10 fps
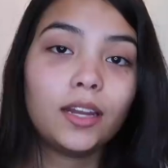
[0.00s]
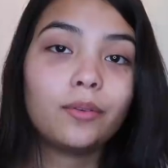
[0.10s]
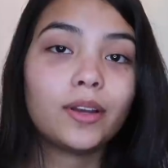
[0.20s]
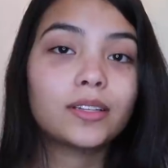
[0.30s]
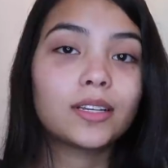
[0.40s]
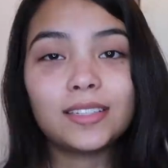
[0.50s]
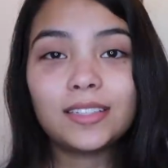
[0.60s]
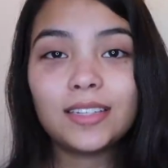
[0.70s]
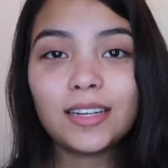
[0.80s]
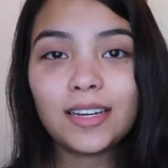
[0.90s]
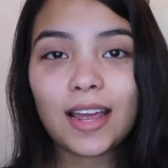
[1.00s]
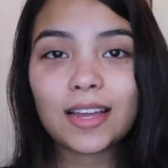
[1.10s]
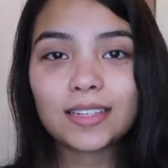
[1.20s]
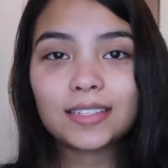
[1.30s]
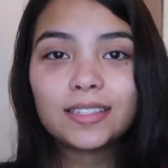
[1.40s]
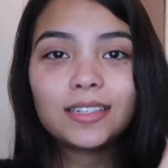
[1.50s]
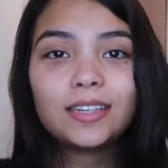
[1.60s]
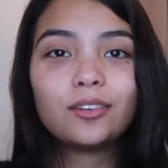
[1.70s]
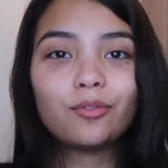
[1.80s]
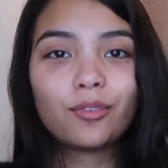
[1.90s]
Anyways, this is the
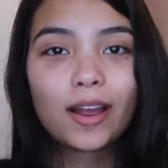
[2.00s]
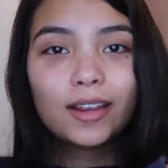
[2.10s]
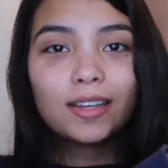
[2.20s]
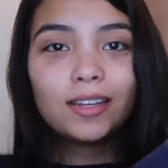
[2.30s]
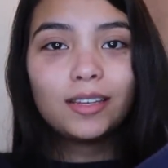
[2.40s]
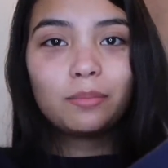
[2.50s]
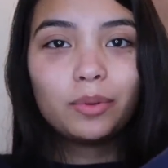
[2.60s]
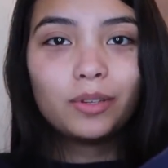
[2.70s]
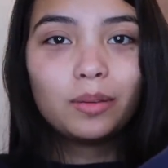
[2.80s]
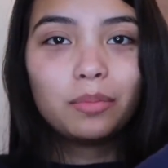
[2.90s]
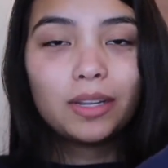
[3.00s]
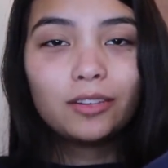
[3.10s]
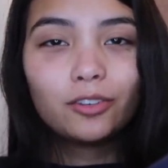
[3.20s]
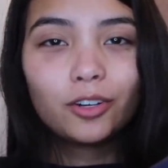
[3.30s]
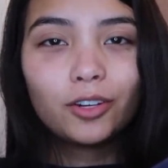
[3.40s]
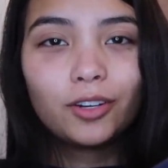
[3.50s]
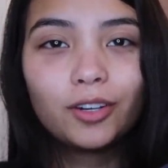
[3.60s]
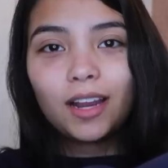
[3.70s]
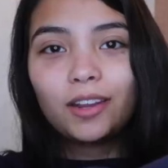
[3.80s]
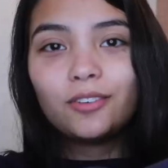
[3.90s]
Nasty Raggedy Beauty Blender
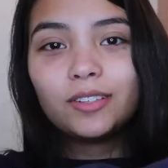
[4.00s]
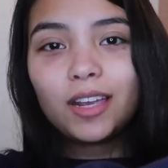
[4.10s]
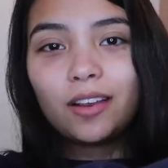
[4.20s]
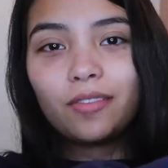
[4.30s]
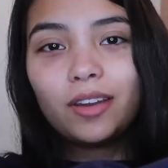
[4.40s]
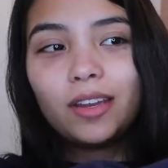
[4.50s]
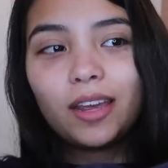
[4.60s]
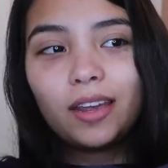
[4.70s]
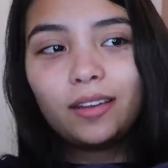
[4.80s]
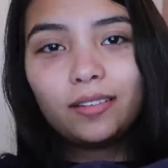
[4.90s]
that I use every day,